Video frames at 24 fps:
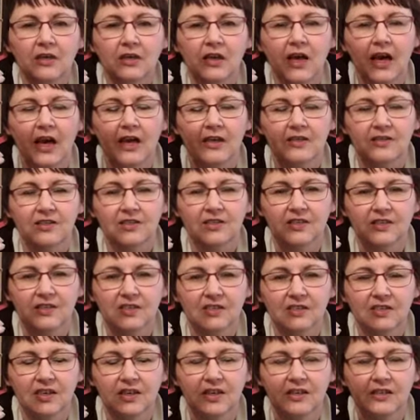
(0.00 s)
As the
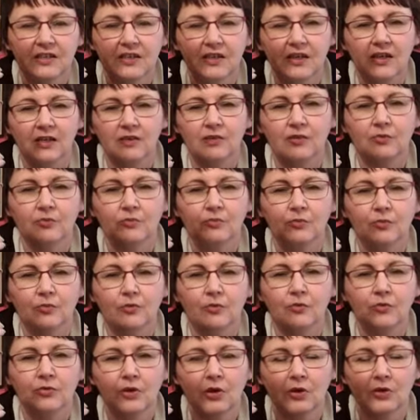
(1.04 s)
sun and the
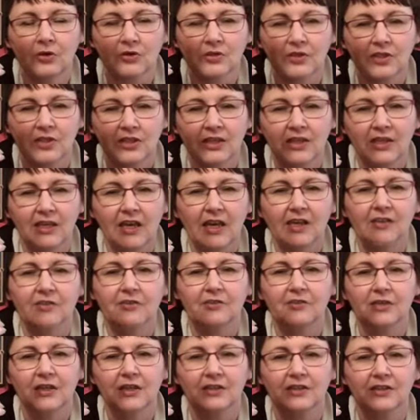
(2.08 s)
moon are together
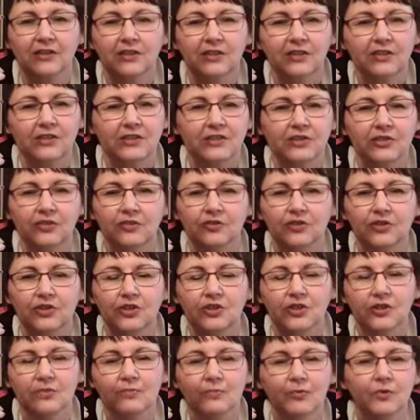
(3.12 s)
like this, you're
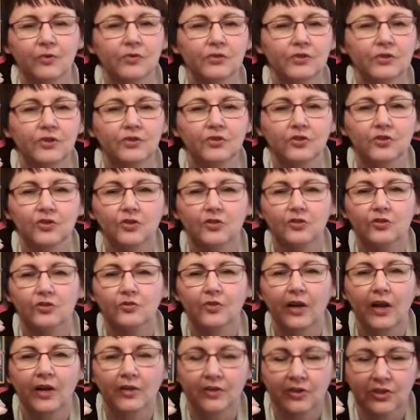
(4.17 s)
just pulled in two
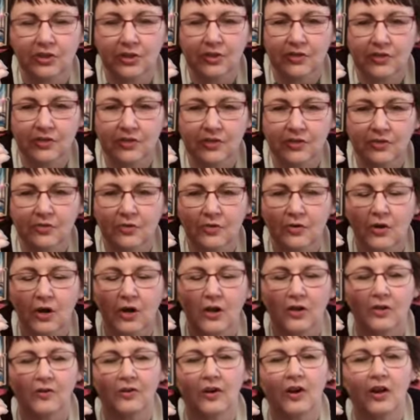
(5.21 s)
directions. So
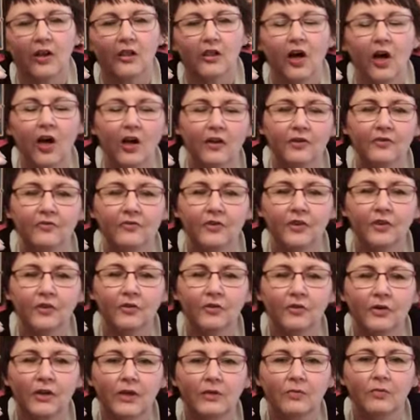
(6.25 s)
a lot of
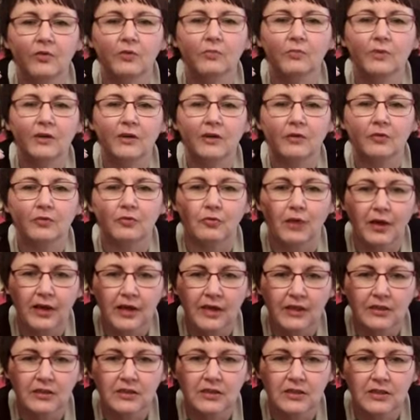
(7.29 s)
you, it will be
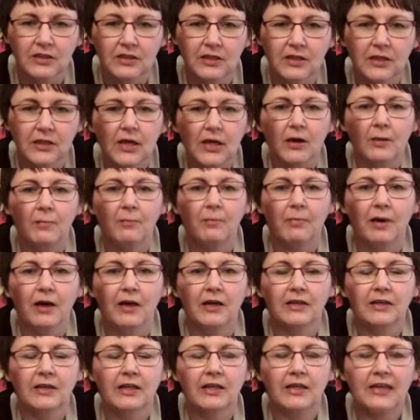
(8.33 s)
great,
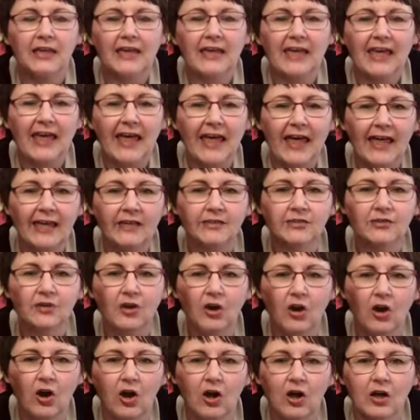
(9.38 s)
but it can
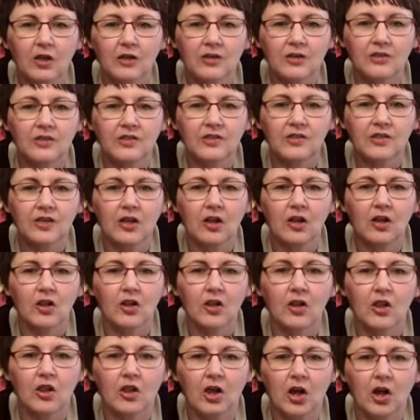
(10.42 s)
cause a
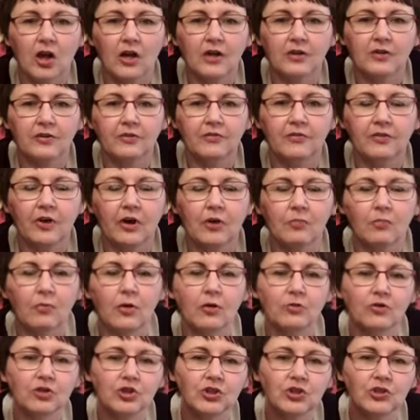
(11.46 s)
lot of
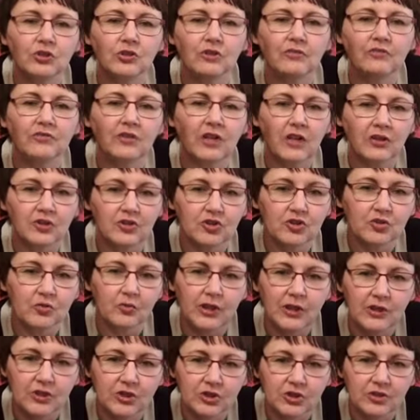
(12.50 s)
emotional
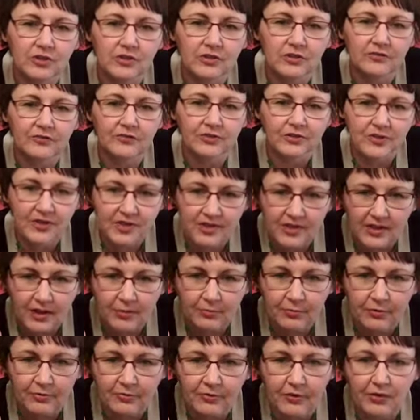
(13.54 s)
fluctuations for some
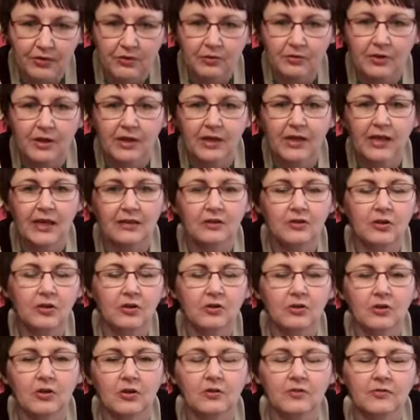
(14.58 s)
of you. Again, not
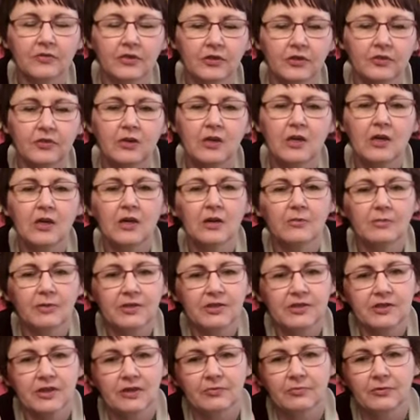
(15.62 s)
all of you, but
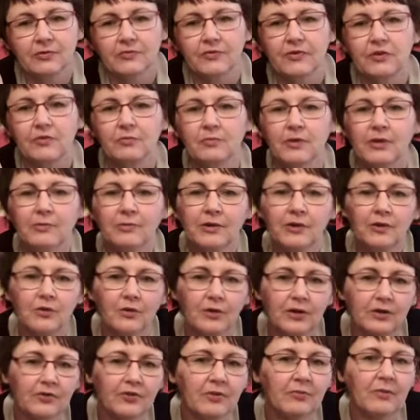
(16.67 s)
some of you may be
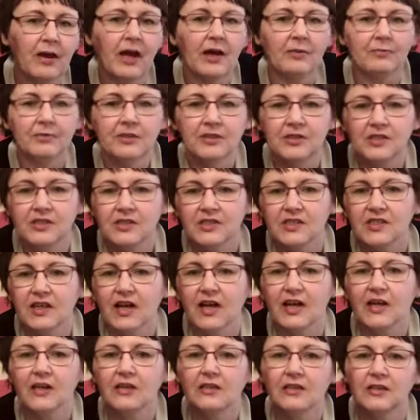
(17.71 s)
going from happy to
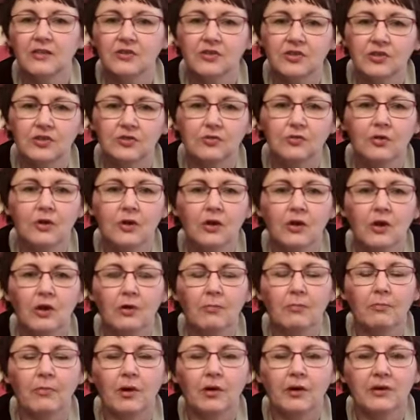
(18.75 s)
sad as you
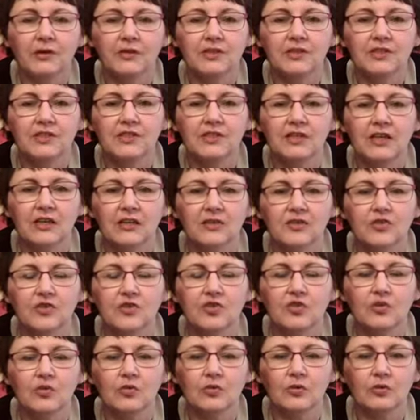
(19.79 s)
mark this next
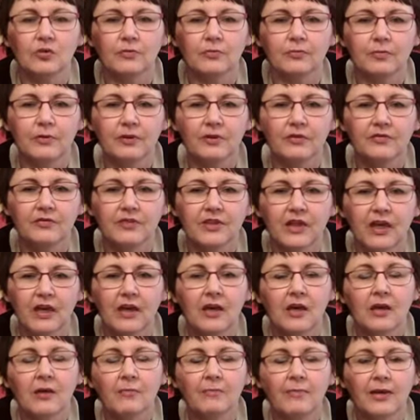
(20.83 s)
solar birthday.
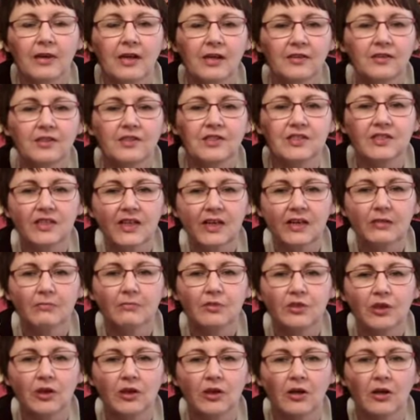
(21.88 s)
But at the
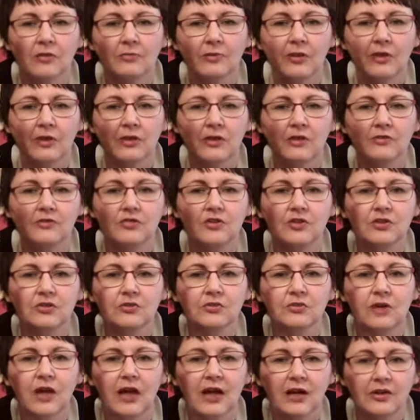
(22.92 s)
same time, it gives
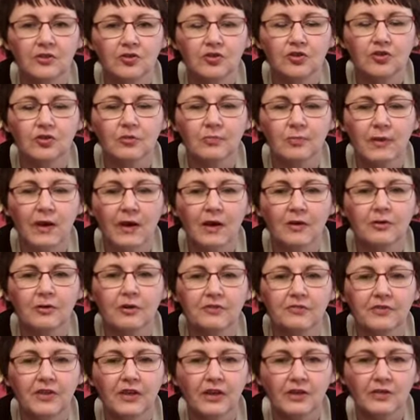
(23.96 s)
you extra power
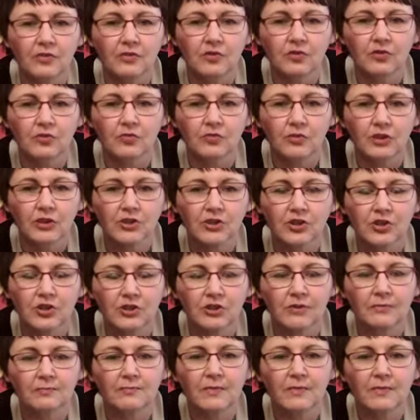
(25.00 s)
of intuition.